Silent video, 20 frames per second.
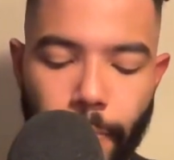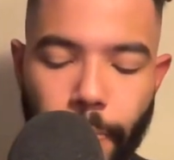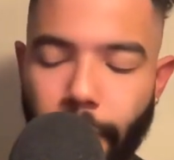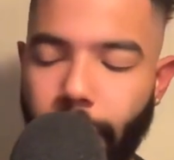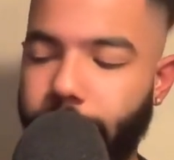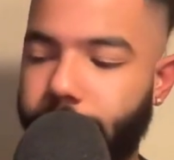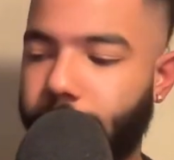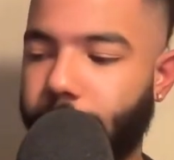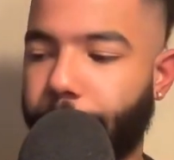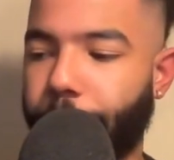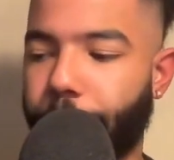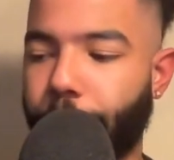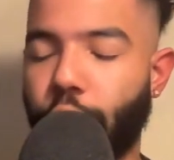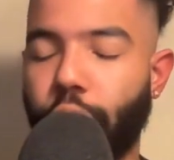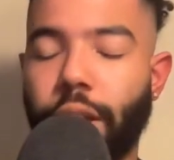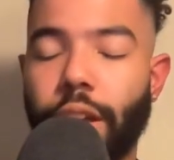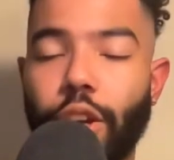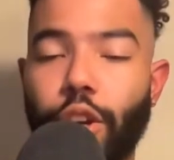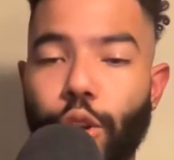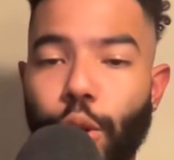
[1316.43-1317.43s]
listen, you
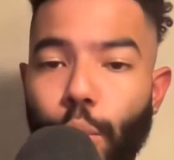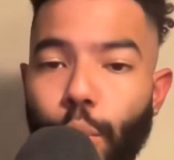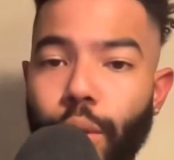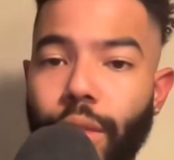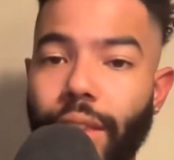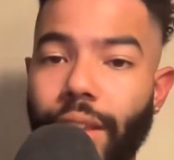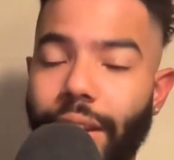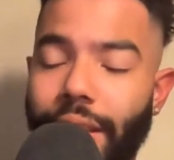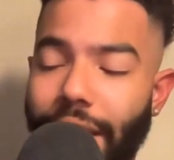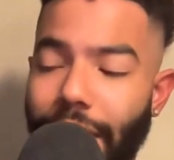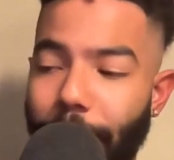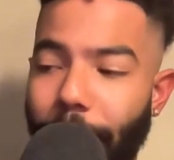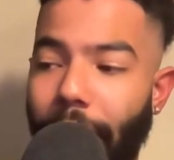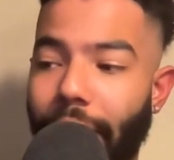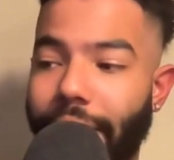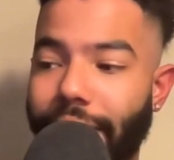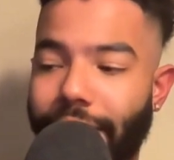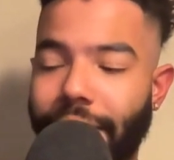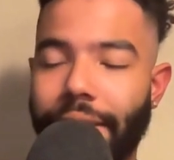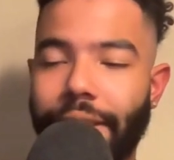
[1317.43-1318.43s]
can do what the
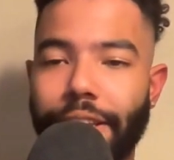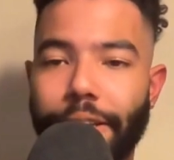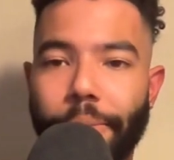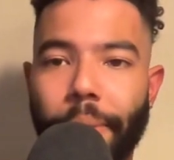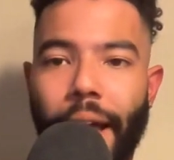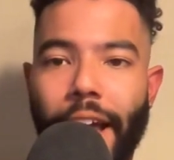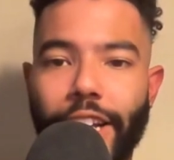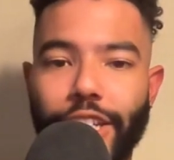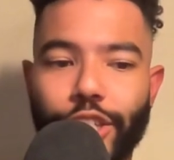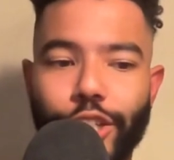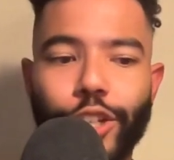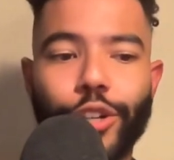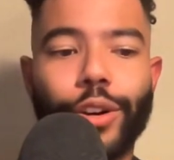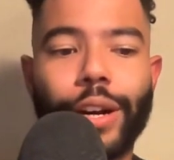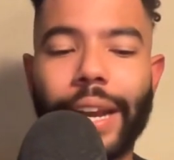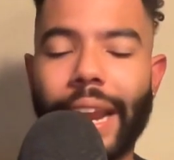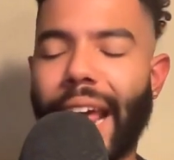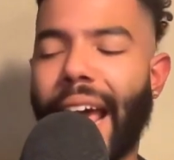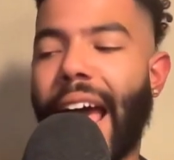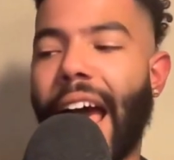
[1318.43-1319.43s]
D-backs did this past year
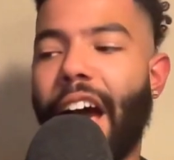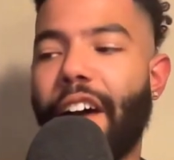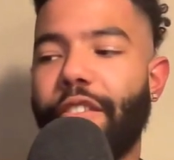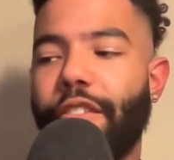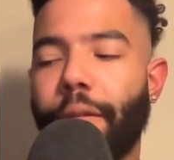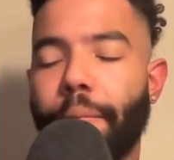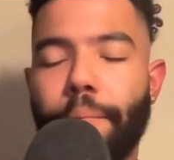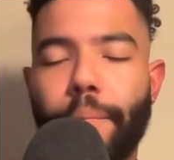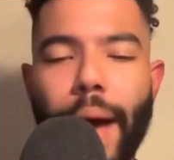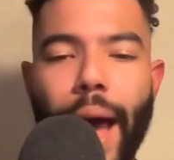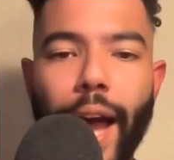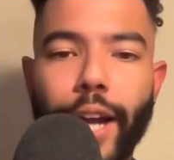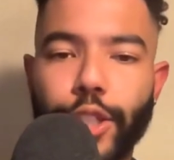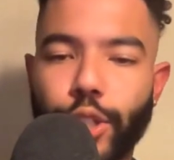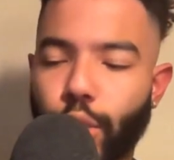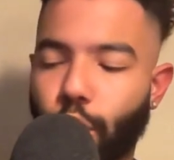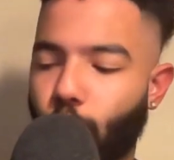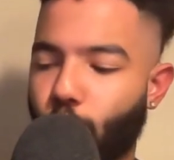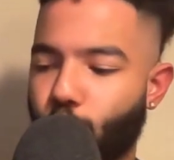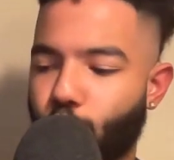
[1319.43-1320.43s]
and have a
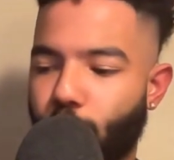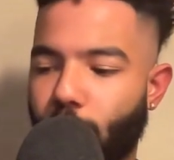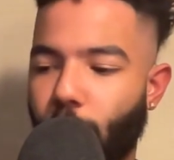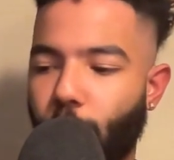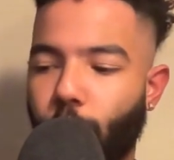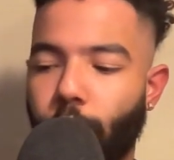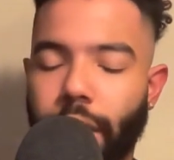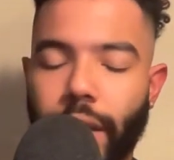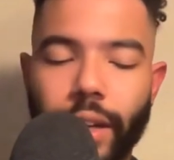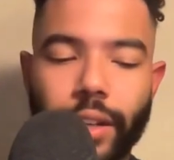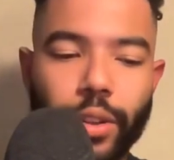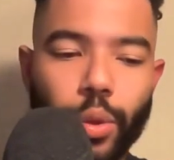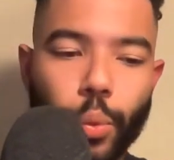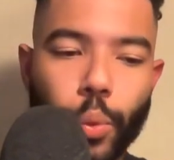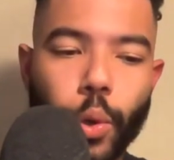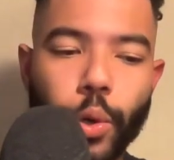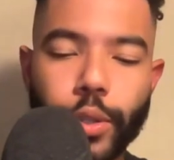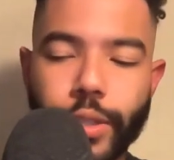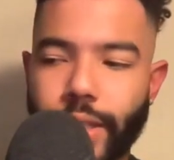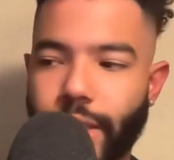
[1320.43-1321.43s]
magical runway, get to the
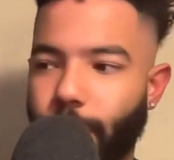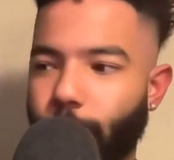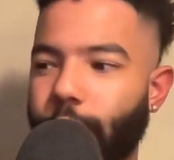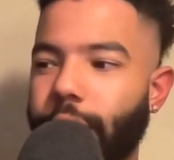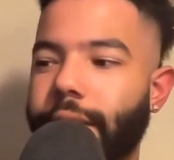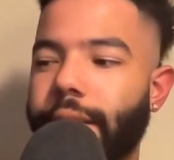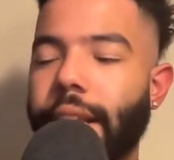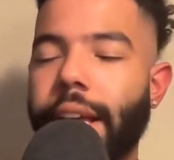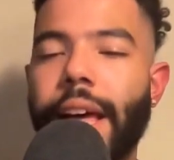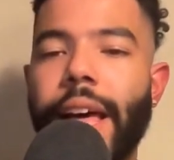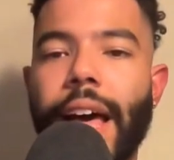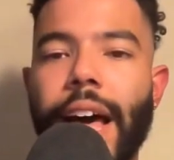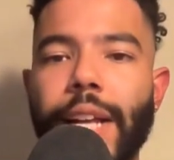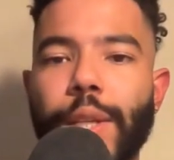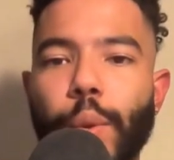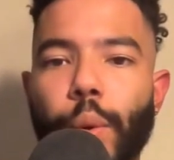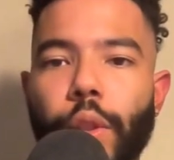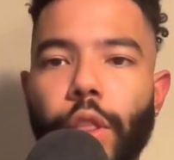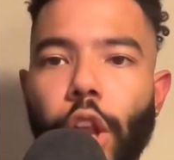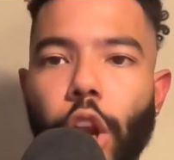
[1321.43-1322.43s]
World Series
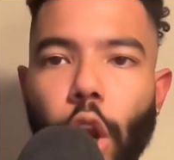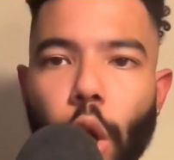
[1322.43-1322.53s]
as one of the